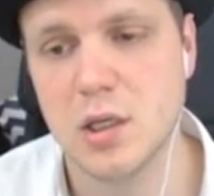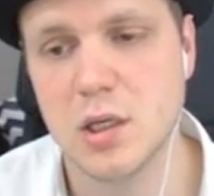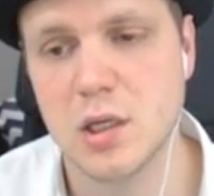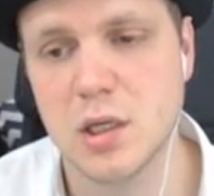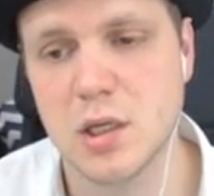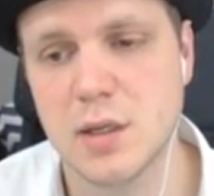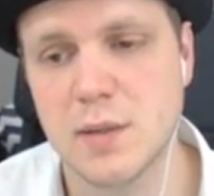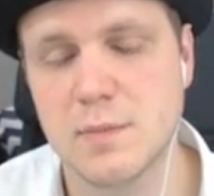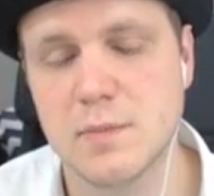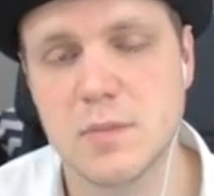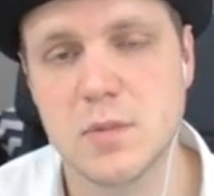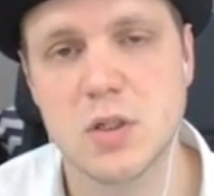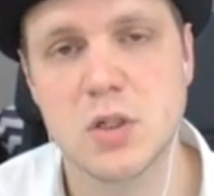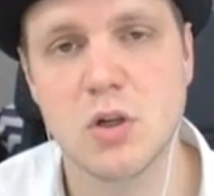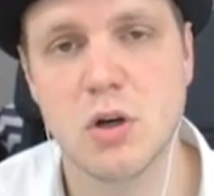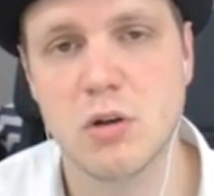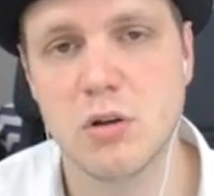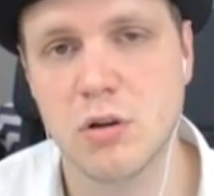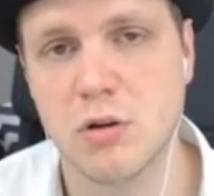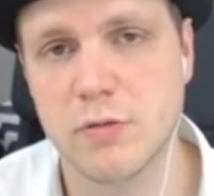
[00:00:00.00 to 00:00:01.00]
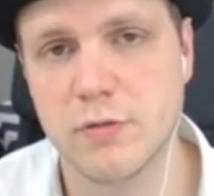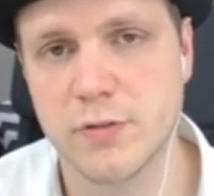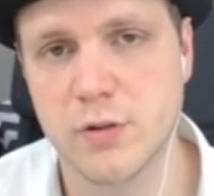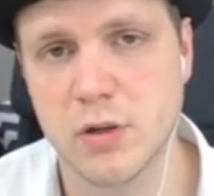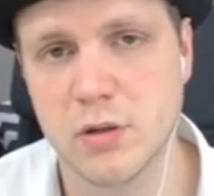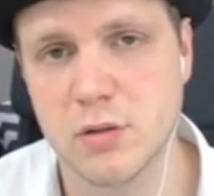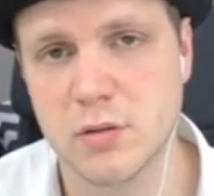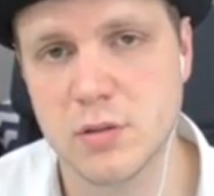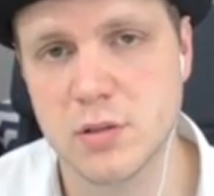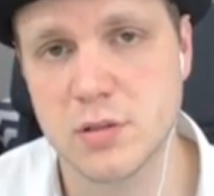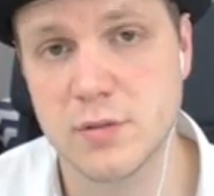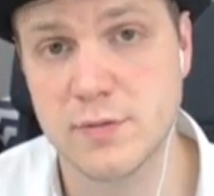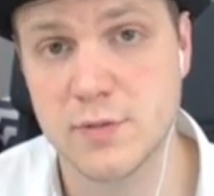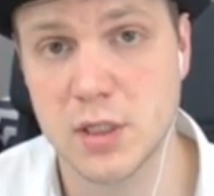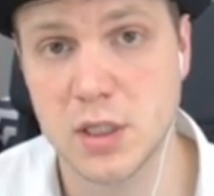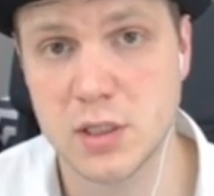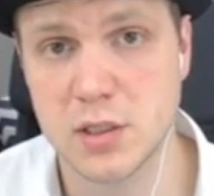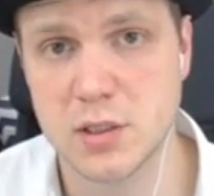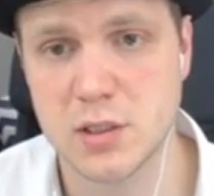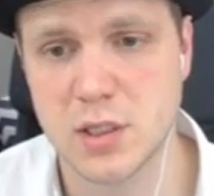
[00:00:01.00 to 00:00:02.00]
Um, not not fond of
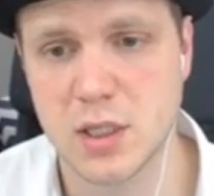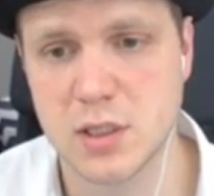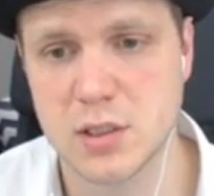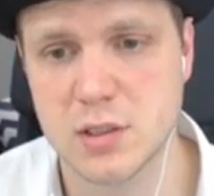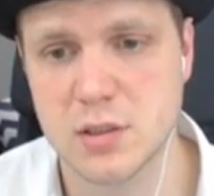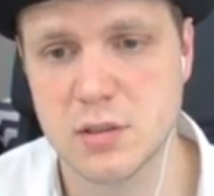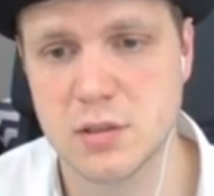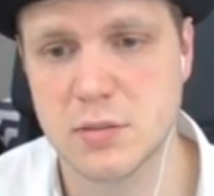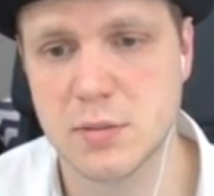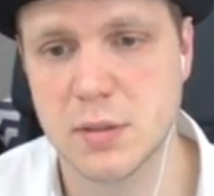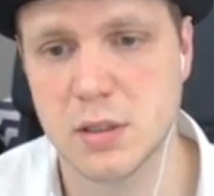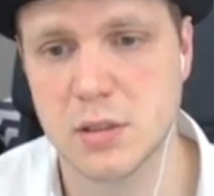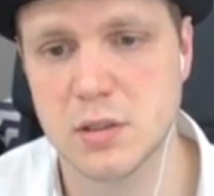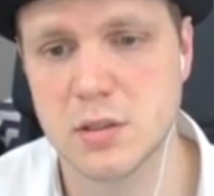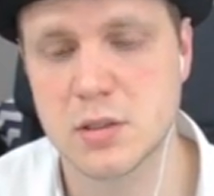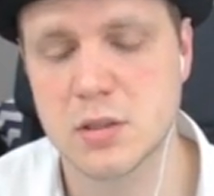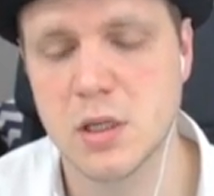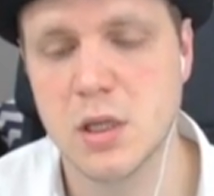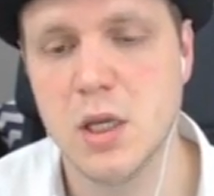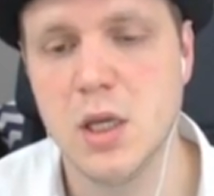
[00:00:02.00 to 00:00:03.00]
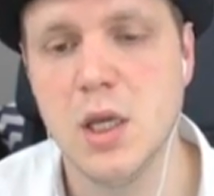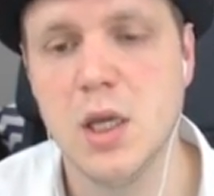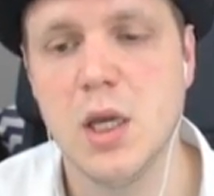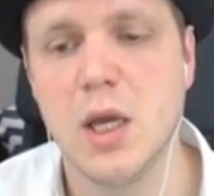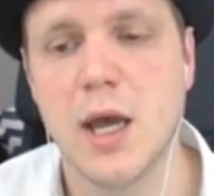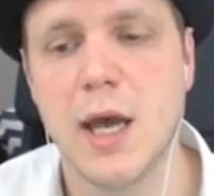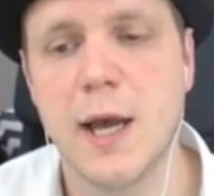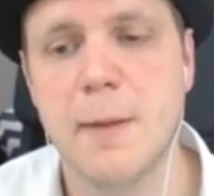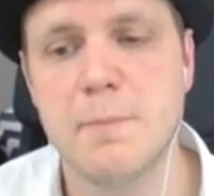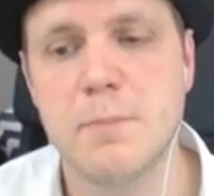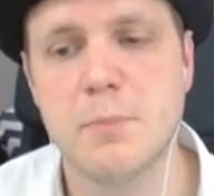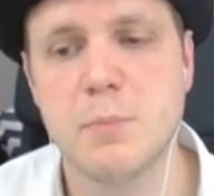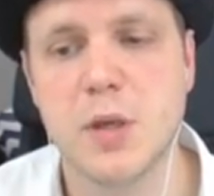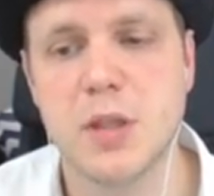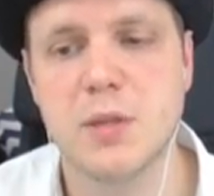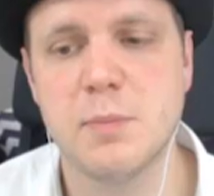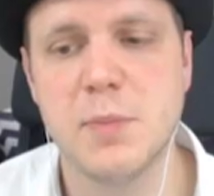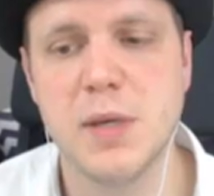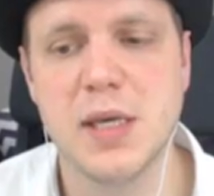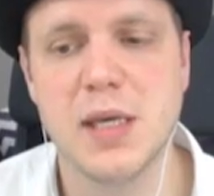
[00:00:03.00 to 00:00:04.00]
Nyx Assassin, to be honest. Um,
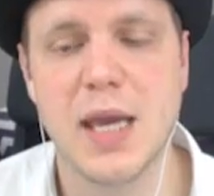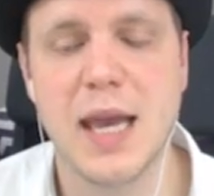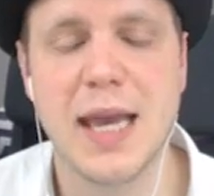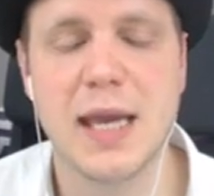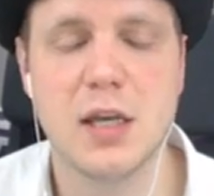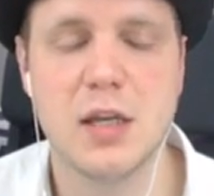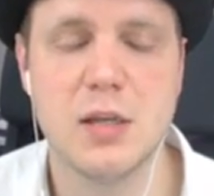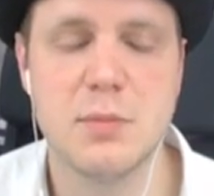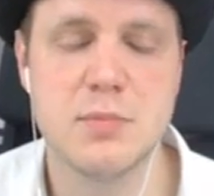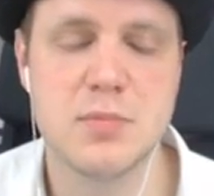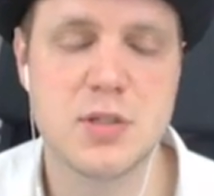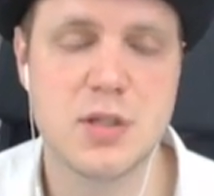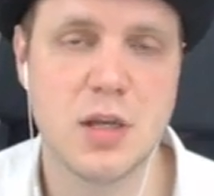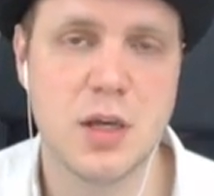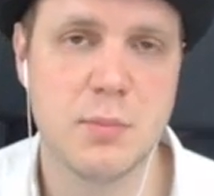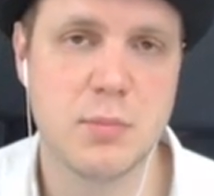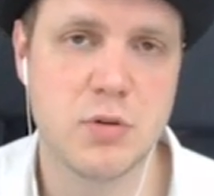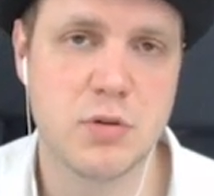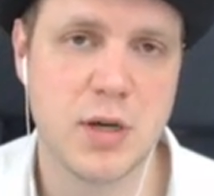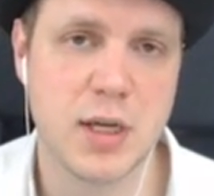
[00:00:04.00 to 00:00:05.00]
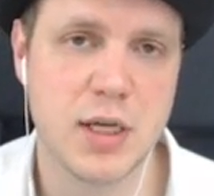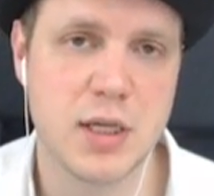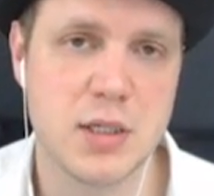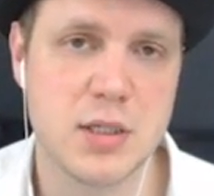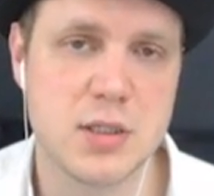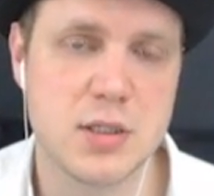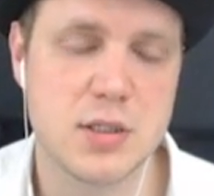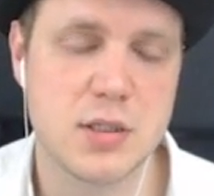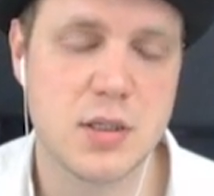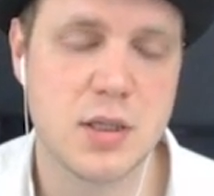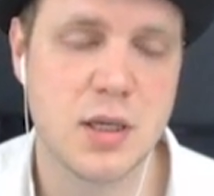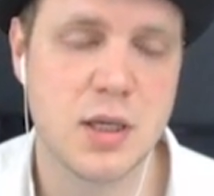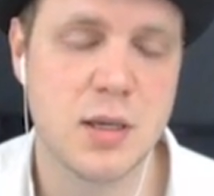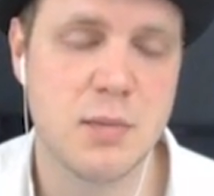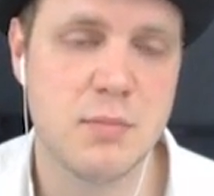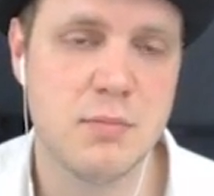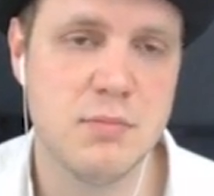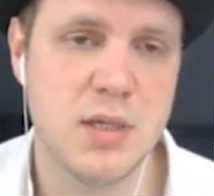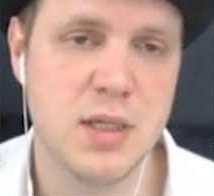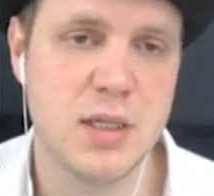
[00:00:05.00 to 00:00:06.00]
but the big Aghanim's upgrades
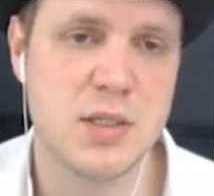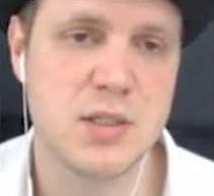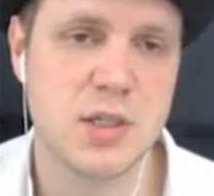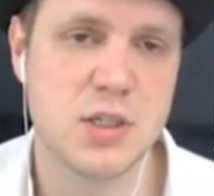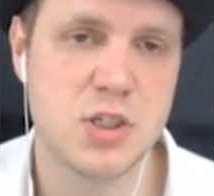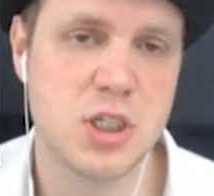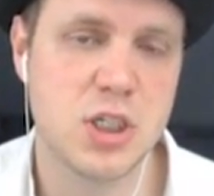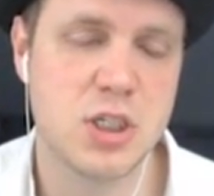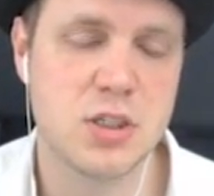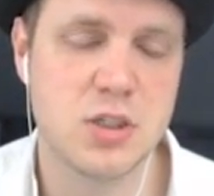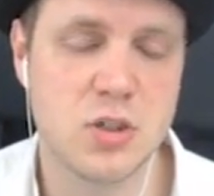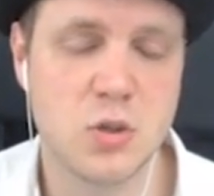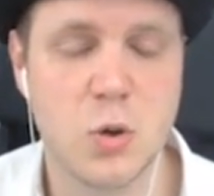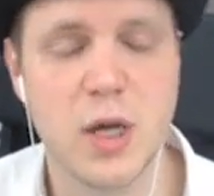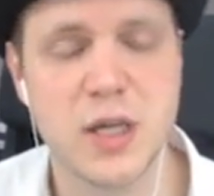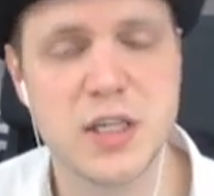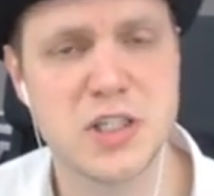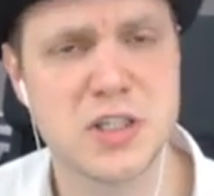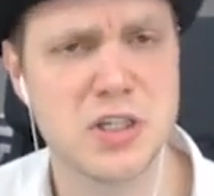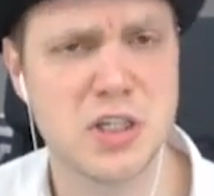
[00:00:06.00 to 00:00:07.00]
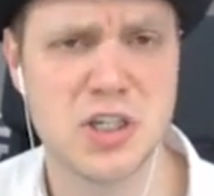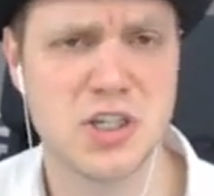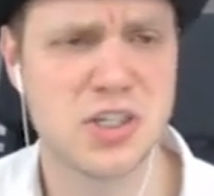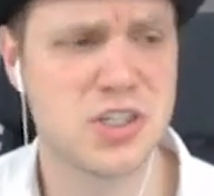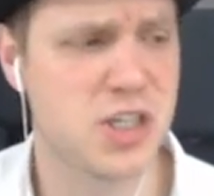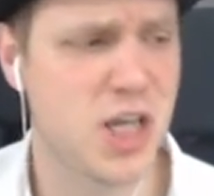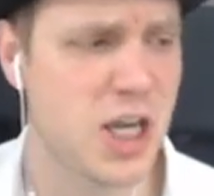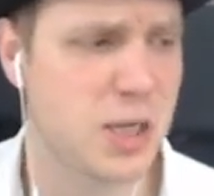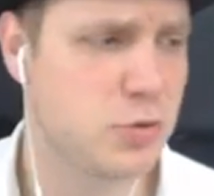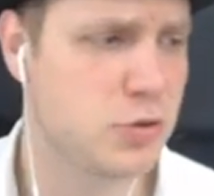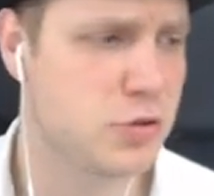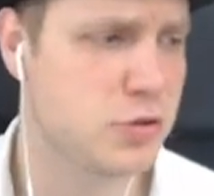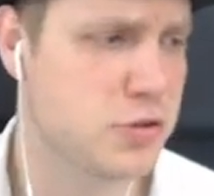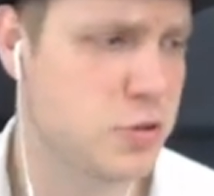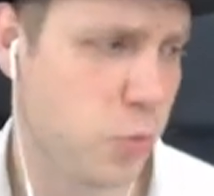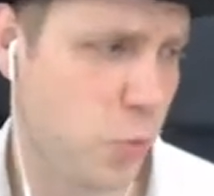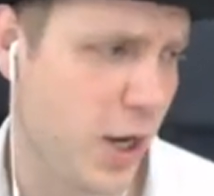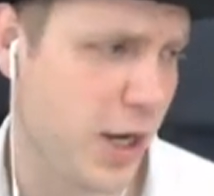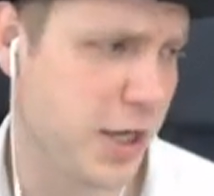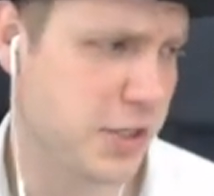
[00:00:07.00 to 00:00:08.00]
um, means that she's twice the disabled,
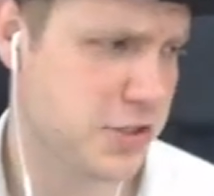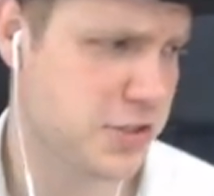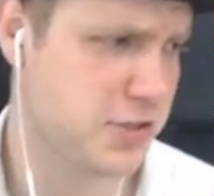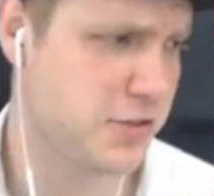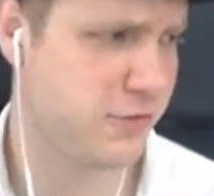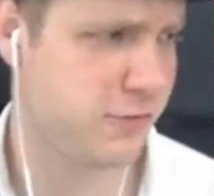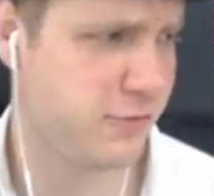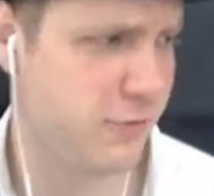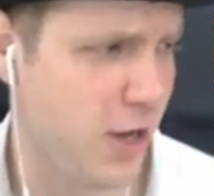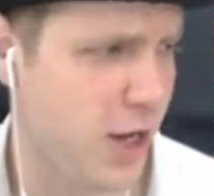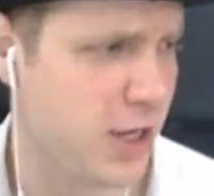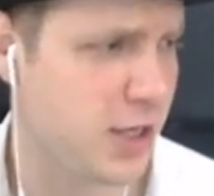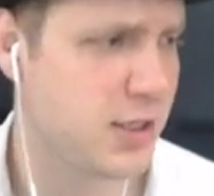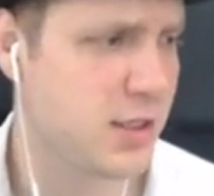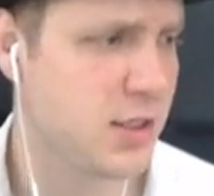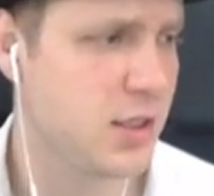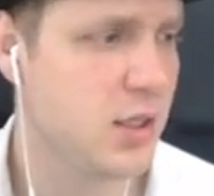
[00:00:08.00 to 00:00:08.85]
twice the fun.